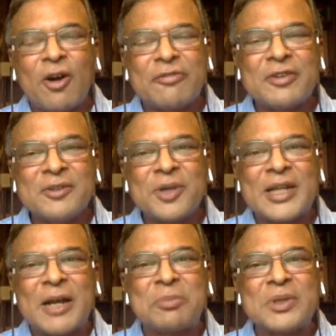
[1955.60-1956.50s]
often
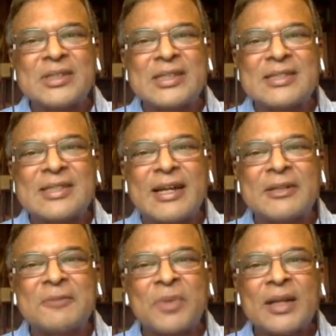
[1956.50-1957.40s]
what happens is
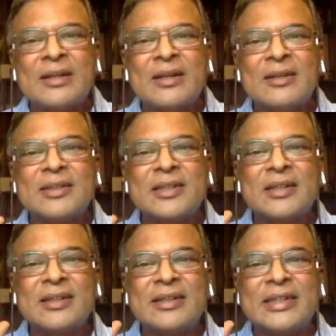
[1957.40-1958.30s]
that
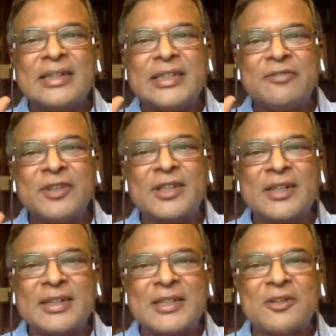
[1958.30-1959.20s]
the
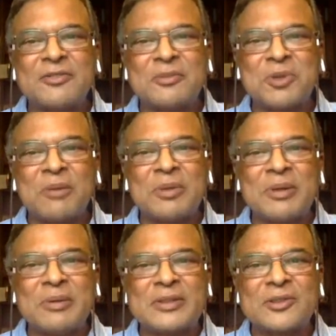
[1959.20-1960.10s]
difficulty of a
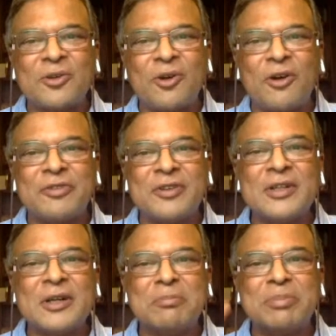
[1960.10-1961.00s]
problem is
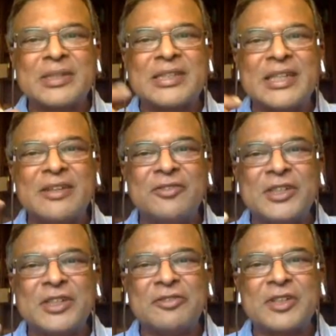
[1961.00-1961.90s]
often a
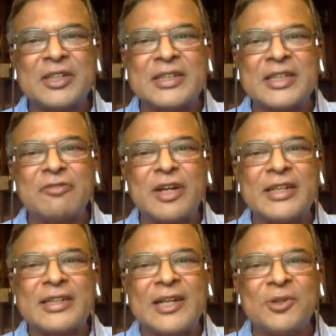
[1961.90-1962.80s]
perceived difficulty. If
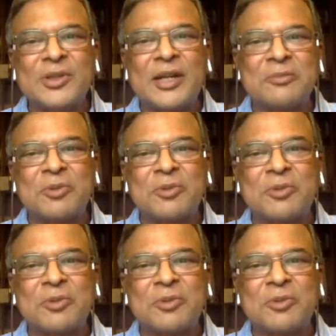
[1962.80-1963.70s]
I tell you that a
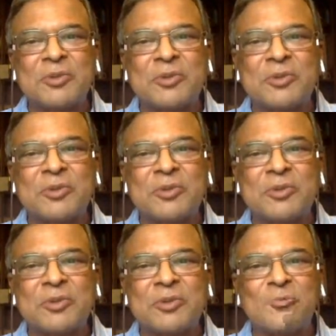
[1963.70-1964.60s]
problem is difficult,
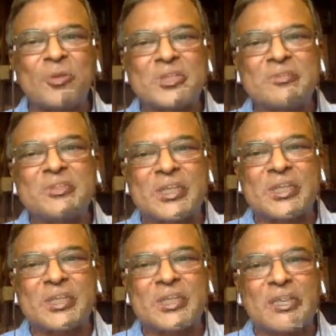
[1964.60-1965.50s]
you won't even
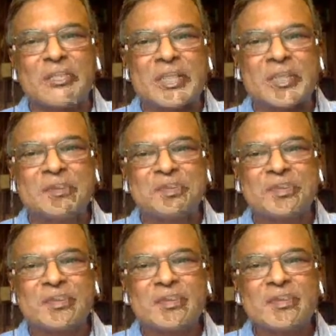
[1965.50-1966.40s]
try to solve it.
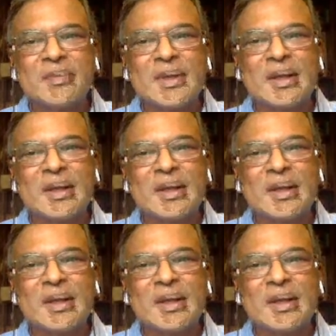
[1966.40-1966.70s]
Okay.